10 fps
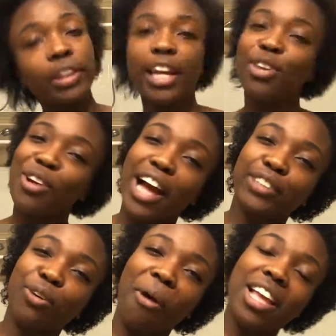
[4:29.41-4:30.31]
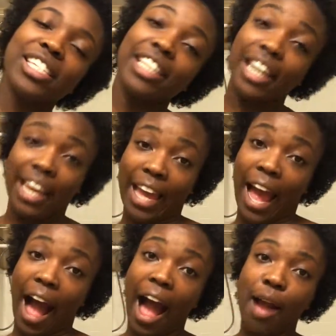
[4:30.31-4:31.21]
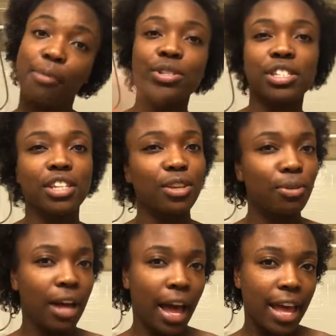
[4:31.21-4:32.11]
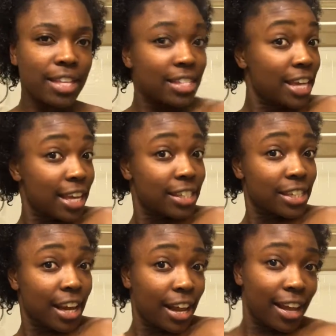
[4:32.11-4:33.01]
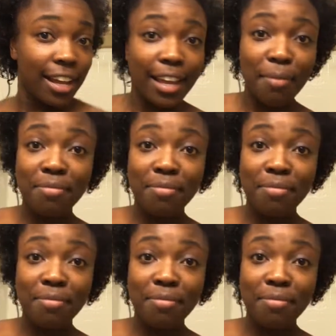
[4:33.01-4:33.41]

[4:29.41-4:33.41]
Thank you guys for watching, and I will see you guys next time.